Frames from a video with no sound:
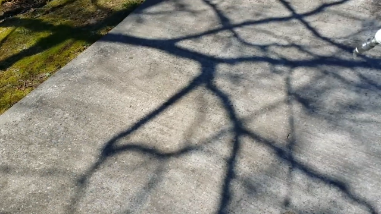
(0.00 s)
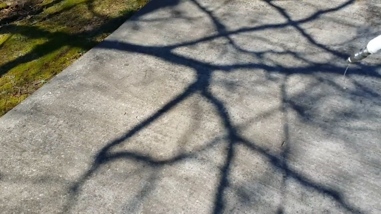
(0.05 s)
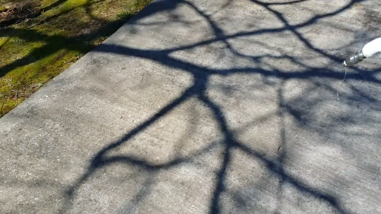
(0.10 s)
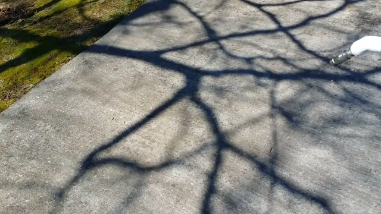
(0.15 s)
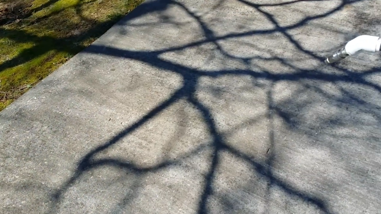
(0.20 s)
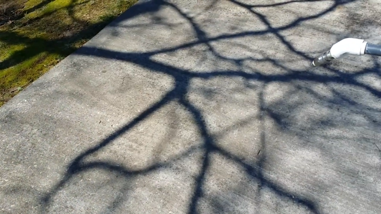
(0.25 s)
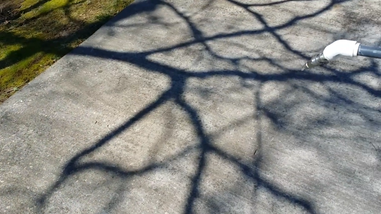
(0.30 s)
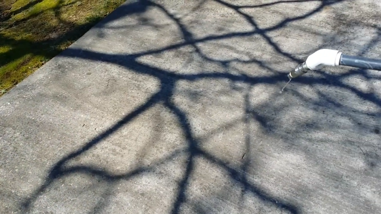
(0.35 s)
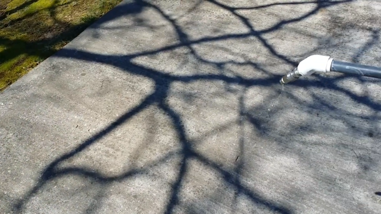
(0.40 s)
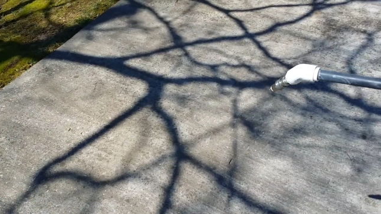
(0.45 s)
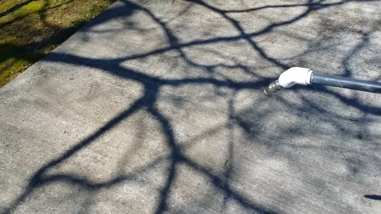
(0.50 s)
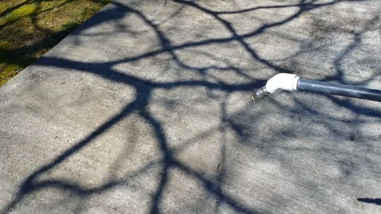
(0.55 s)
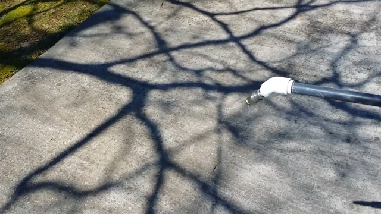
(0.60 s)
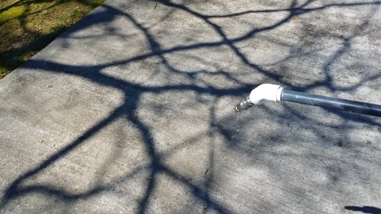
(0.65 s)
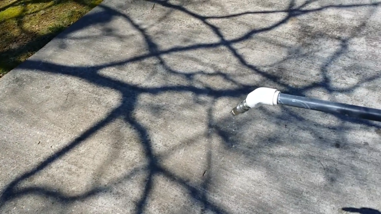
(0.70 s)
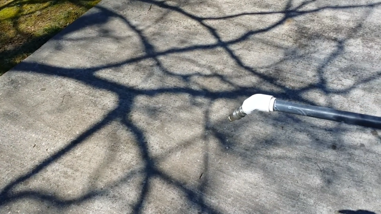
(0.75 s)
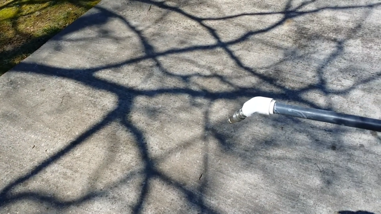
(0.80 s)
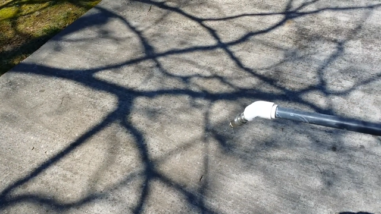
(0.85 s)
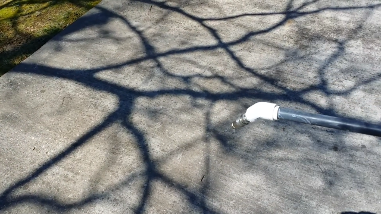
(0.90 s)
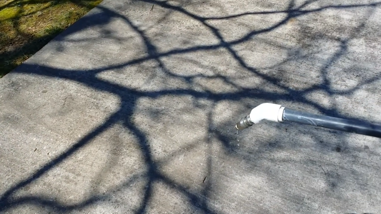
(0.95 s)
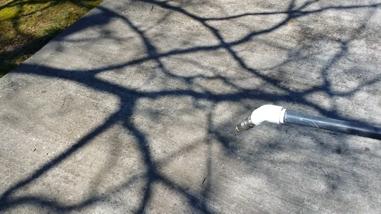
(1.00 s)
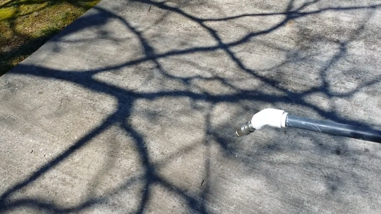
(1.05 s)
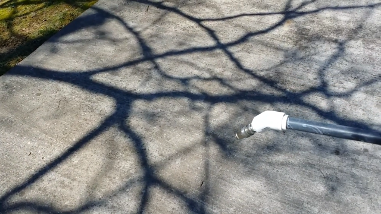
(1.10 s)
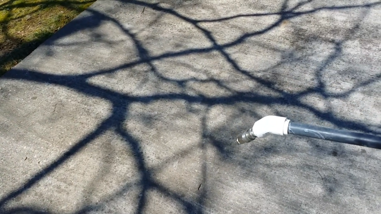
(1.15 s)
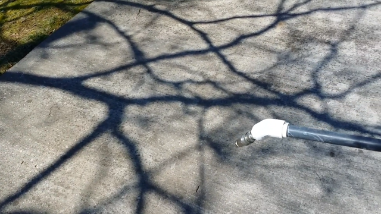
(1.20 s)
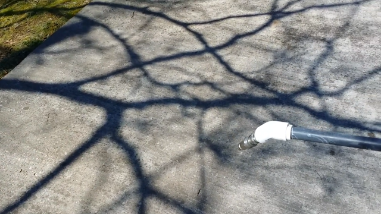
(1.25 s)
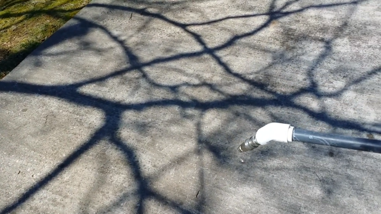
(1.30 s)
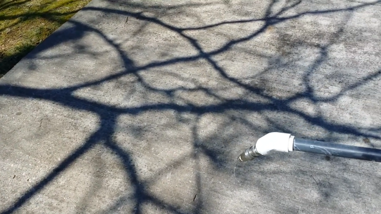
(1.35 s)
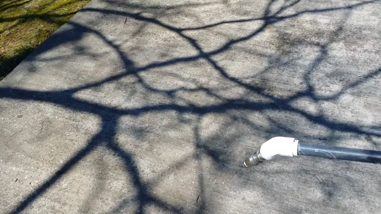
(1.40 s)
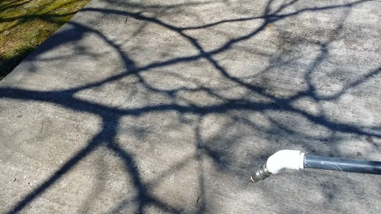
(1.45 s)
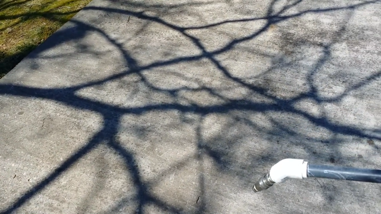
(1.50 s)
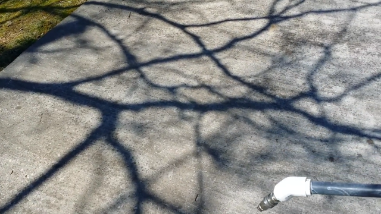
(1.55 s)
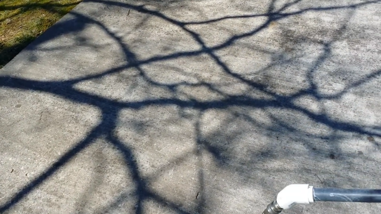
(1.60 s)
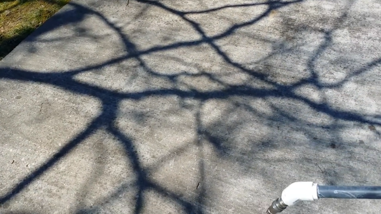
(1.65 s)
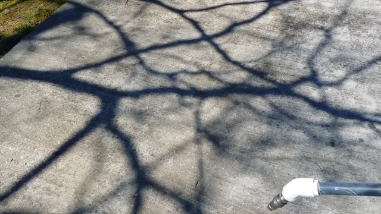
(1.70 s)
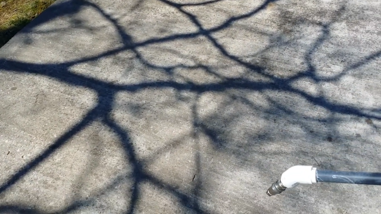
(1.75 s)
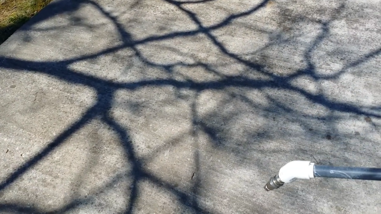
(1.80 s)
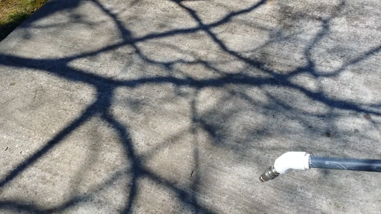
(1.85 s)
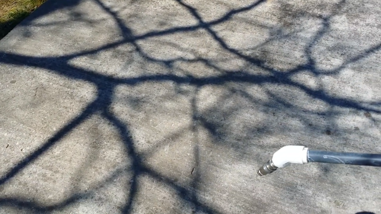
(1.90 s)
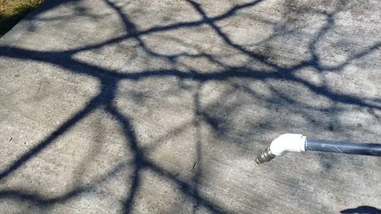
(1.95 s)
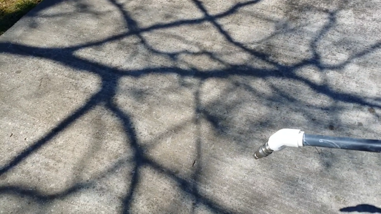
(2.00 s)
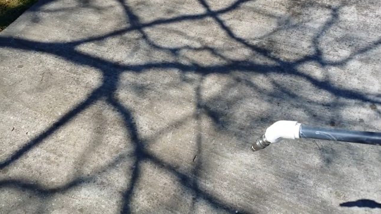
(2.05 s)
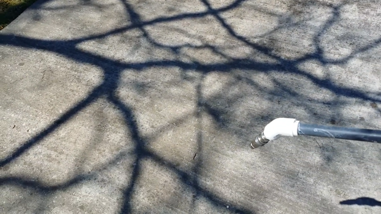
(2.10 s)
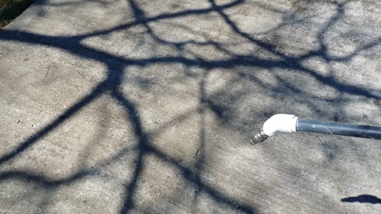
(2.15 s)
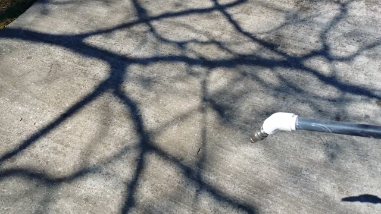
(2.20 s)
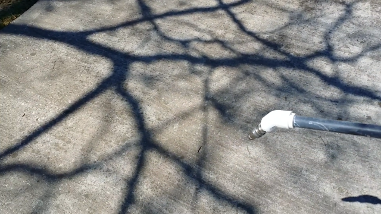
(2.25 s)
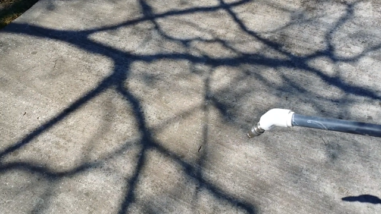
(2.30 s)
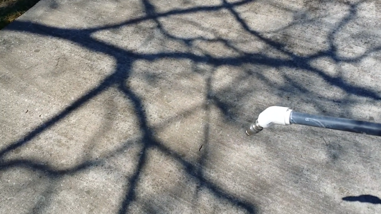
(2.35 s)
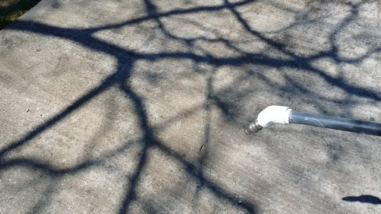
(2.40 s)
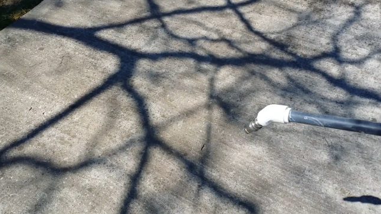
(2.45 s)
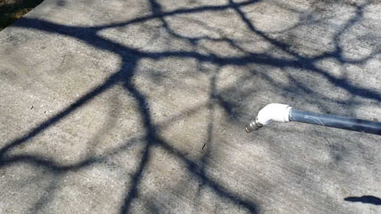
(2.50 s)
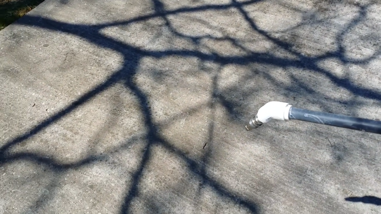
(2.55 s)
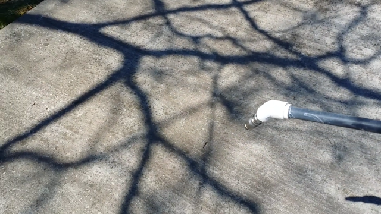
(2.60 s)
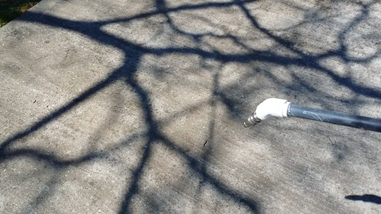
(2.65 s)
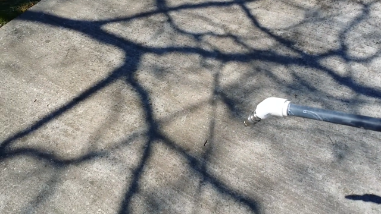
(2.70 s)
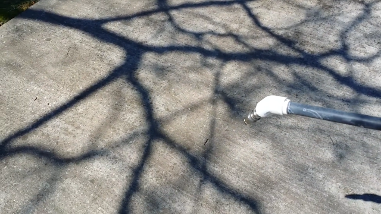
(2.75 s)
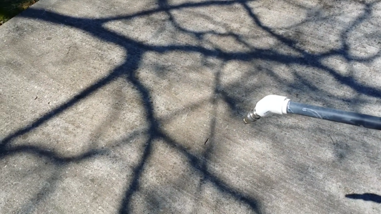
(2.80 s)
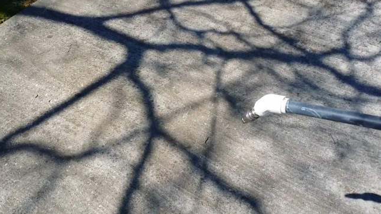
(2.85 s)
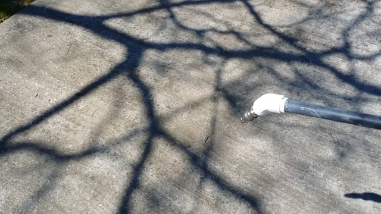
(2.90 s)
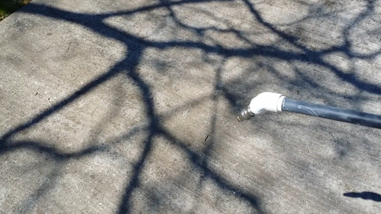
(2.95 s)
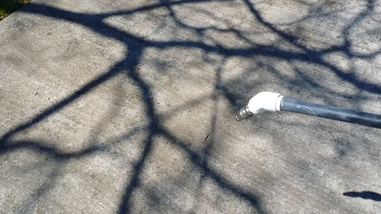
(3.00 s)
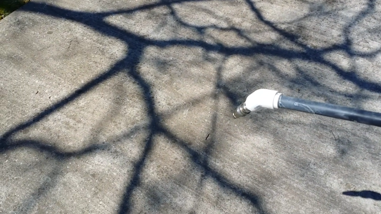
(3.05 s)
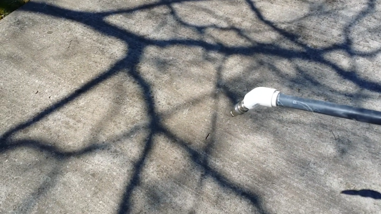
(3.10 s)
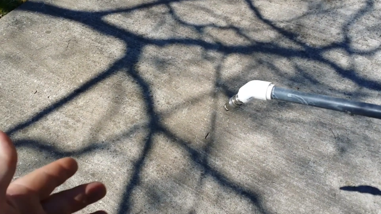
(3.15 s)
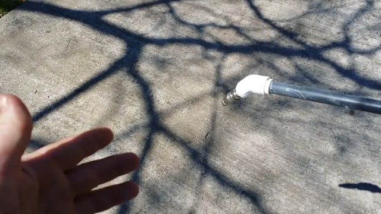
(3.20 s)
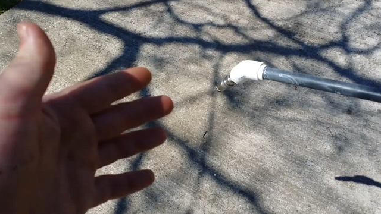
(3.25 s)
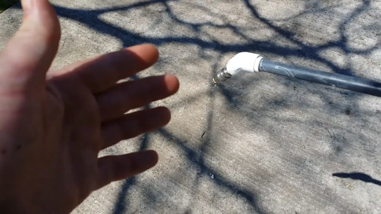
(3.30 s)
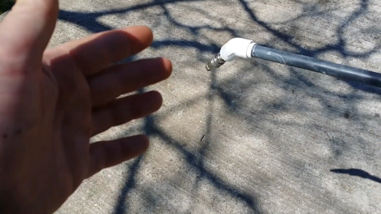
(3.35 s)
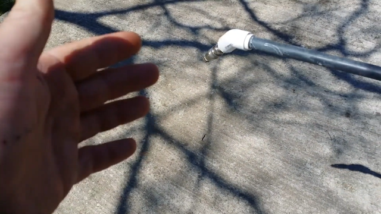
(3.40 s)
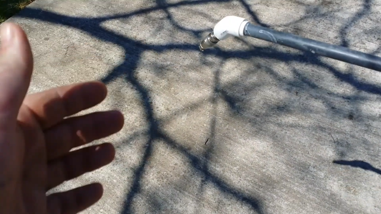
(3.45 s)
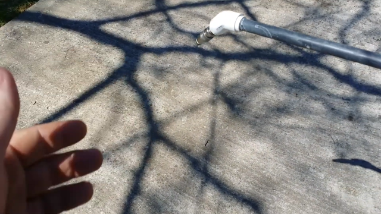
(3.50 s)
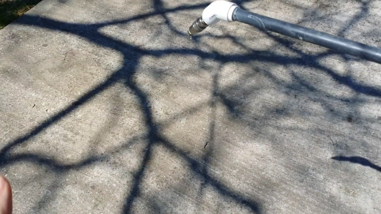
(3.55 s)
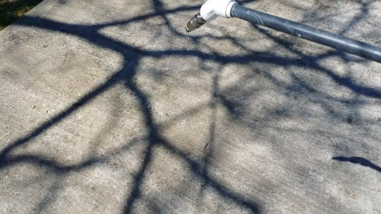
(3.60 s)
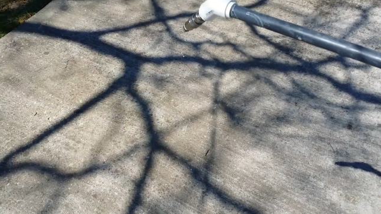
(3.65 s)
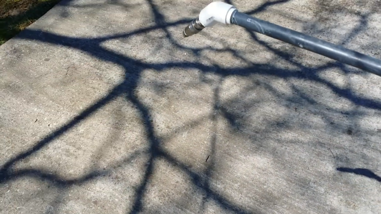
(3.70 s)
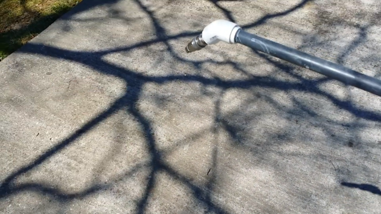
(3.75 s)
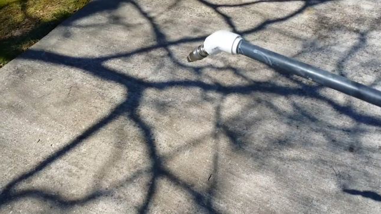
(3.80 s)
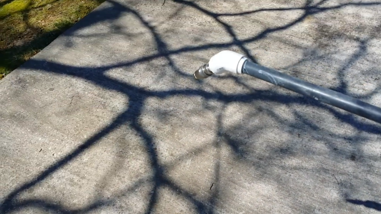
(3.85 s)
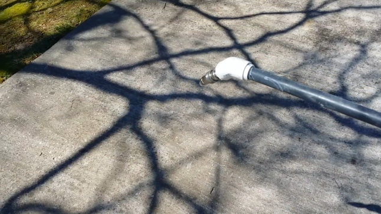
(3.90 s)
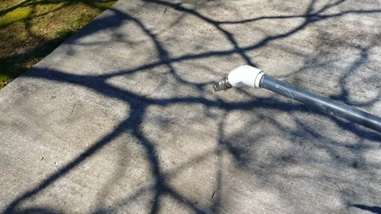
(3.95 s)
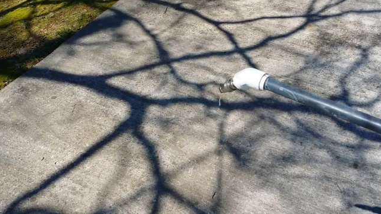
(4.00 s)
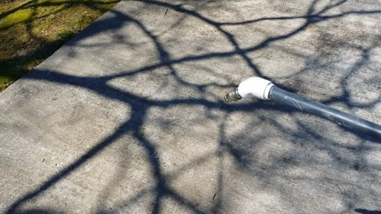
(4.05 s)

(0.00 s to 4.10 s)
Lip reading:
Nobody's mouth can be seen.